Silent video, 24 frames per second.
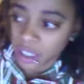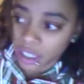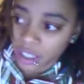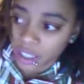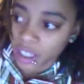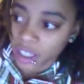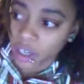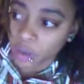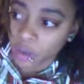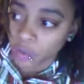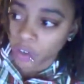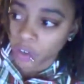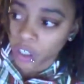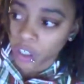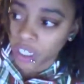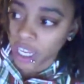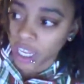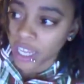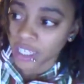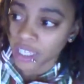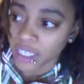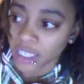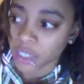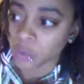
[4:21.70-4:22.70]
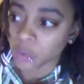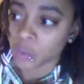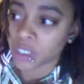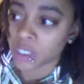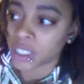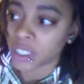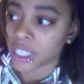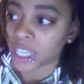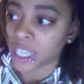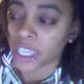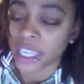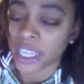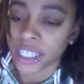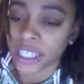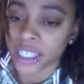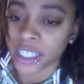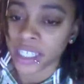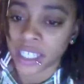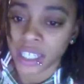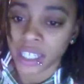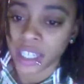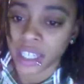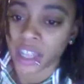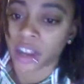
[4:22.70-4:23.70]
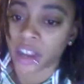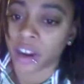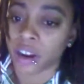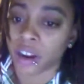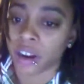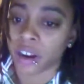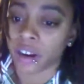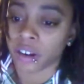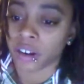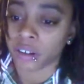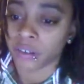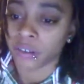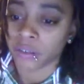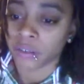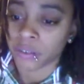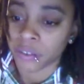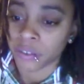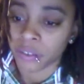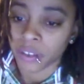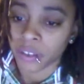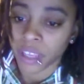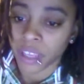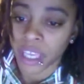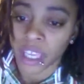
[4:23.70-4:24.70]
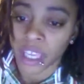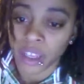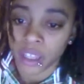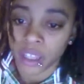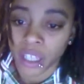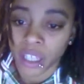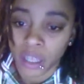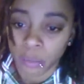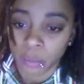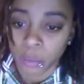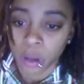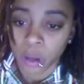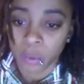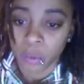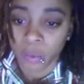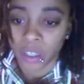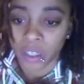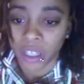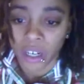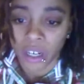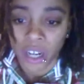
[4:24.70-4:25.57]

they'll realize it once they get to their healing moment.